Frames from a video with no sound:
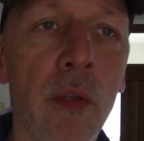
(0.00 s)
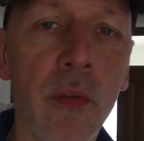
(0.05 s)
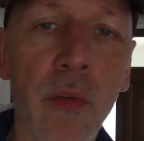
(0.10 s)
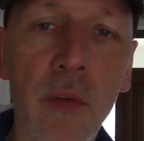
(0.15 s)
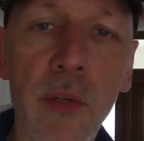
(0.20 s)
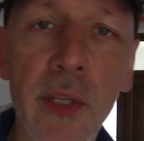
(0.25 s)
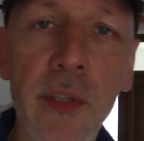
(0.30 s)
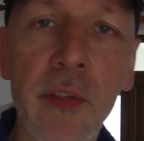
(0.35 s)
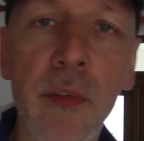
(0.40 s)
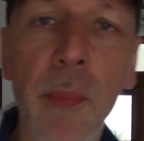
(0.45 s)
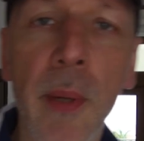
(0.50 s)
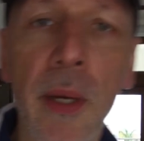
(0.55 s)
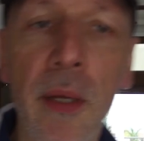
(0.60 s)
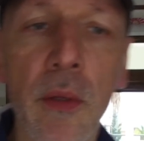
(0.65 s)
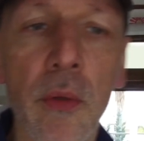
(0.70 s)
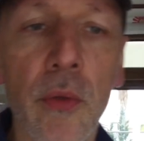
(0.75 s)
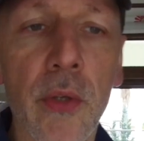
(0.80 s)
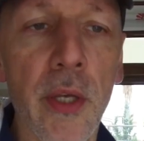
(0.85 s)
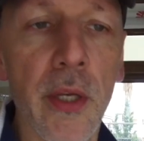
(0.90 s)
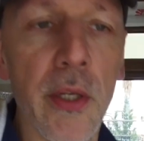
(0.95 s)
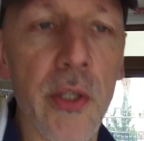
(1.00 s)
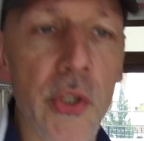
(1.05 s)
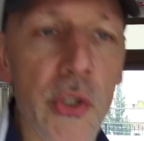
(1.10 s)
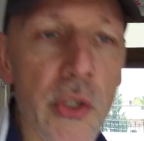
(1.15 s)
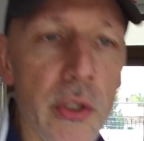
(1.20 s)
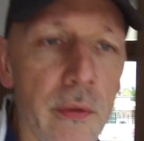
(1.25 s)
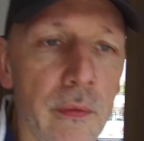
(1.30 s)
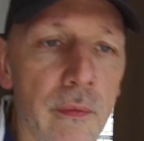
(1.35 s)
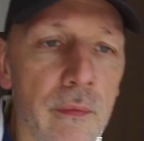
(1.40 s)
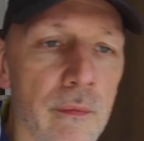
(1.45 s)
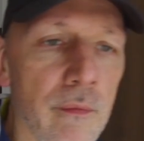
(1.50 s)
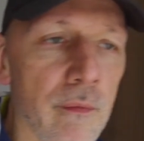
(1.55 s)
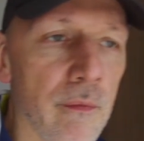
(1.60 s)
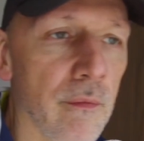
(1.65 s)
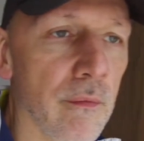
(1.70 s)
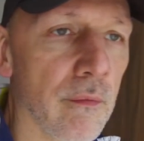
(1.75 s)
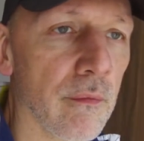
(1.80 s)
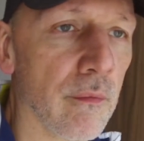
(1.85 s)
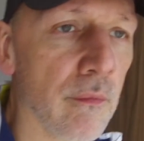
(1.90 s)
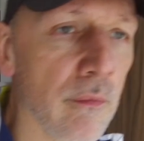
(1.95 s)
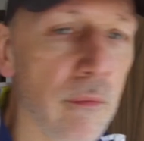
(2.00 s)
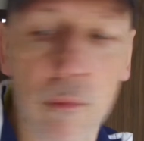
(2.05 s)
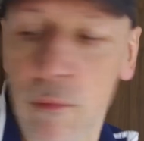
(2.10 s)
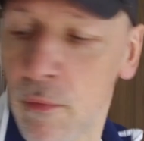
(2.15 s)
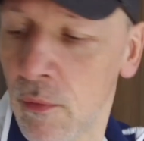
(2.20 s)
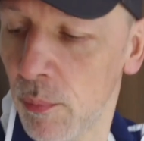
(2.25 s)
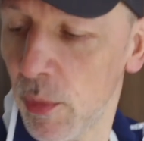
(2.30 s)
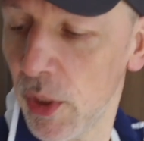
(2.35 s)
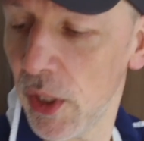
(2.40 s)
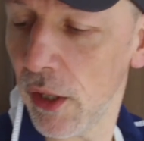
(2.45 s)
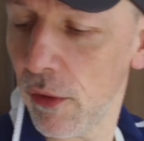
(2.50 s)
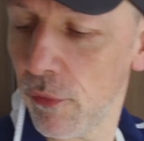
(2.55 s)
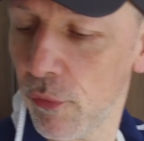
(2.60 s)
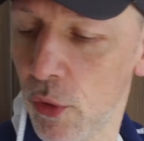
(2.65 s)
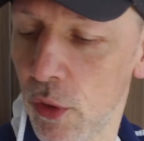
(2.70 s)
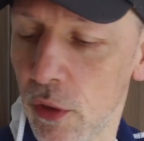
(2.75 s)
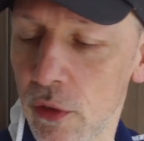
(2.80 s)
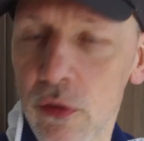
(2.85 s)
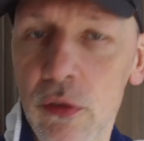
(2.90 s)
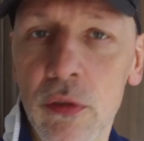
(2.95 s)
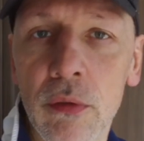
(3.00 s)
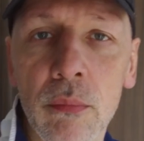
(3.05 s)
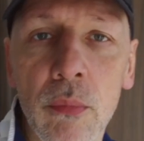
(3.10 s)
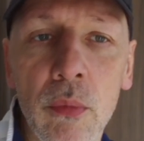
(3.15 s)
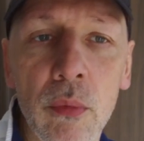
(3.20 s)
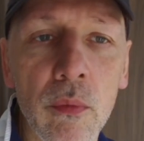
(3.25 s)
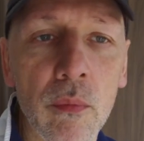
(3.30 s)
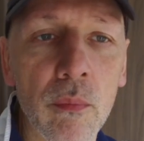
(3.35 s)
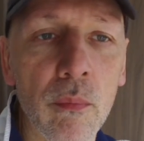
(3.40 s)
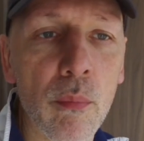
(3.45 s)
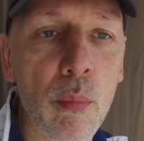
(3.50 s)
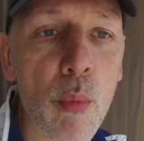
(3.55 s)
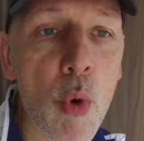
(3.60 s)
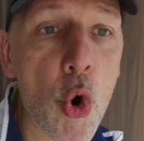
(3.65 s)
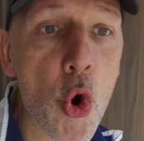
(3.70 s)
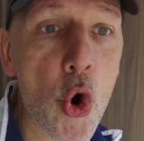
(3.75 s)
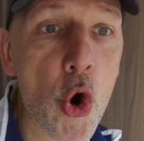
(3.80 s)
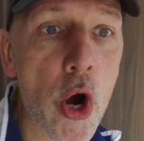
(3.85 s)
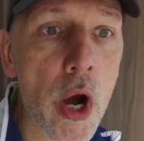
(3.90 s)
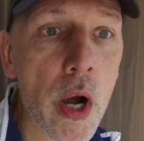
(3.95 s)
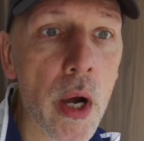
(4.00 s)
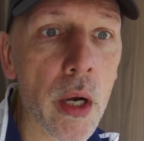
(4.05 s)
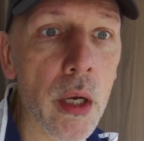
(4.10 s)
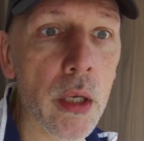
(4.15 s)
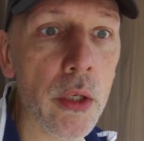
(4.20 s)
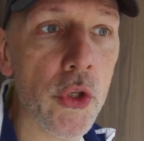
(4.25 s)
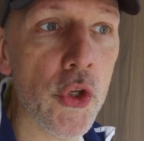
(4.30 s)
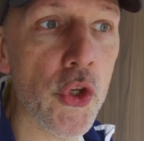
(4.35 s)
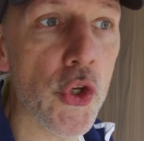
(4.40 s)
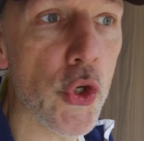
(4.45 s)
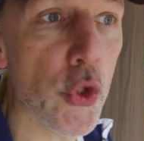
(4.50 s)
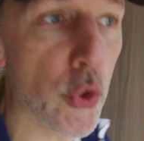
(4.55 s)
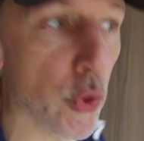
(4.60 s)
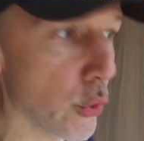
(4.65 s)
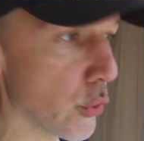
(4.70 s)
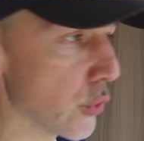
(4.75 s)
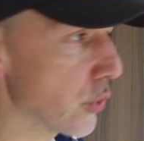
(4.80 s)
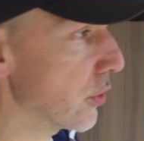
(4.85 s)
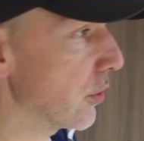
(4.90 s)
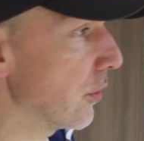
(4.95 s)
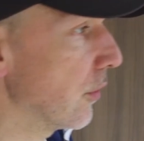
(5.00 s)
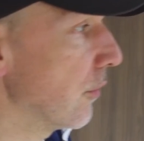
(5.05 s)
So that's my location. But I've got some more news,